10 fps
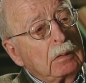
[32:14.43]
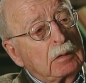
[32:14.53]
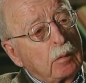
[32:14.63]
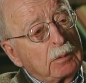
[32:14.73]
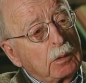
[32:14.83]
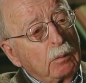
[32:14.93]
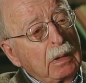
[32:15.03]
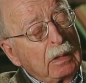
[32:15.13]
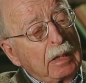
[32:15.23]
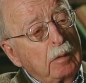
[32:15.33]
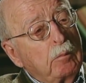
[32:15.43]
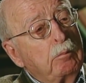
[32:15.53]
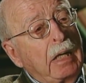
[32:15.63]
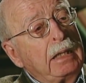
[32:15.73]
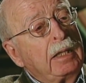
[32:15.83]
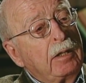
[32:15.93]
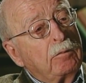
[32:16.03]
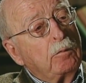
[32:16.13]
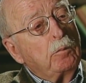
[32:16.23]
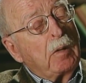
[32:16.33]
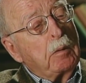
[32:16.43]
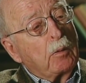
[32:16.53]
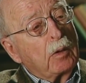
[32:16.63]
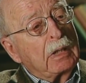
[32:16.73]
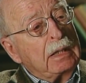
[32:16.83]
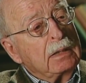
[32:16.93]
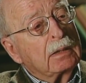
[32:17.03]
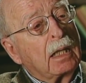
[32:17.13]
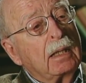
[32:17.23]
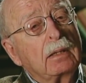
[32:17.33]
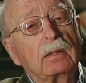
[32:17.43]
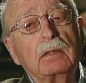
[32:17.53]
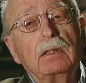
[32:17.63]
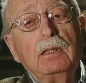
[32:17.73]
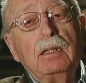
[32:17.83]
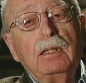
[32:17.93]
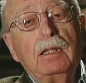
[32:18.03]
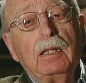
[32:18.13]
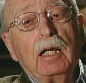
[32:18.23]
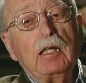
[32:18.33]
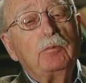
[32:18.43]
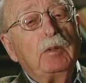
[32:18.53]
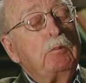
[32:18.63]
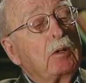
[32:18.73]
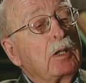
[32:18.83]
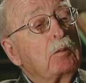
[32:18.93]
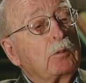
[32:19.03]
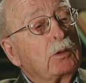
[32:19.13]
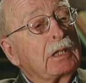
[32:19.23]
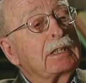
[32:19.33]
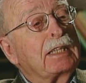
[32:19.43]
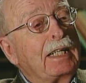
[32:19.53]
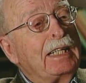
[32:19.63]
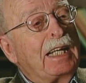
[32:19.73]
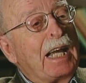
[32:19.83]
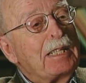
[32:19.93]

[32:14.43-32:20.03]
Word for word: subsequently, mainly through my work in science, has been one of the more exciting